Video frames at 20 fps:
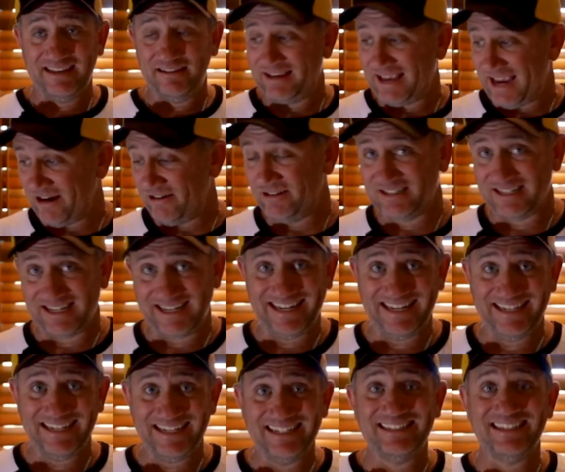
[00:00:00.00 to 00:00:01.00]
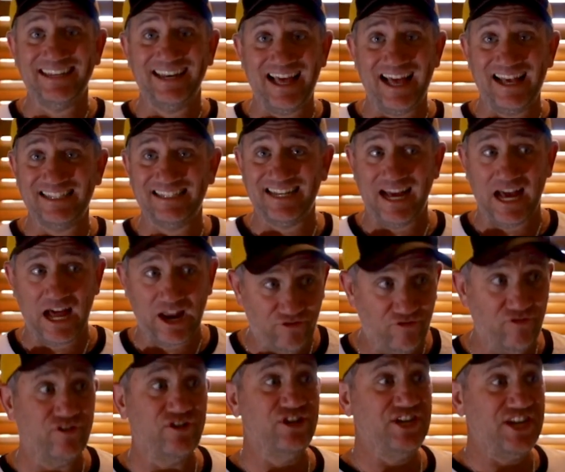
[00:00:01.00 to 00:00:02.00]
guaranteed to last
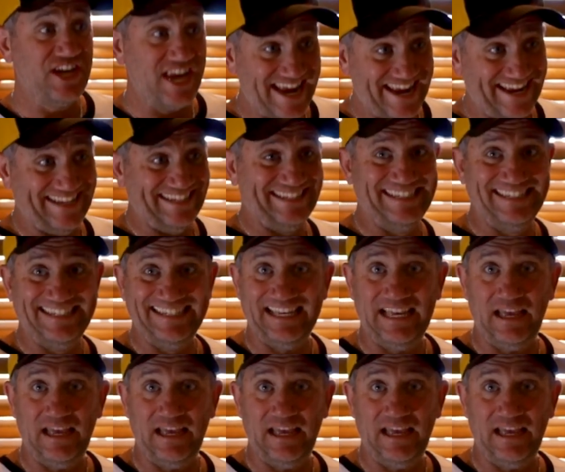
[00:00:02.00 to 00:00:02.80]
100 years.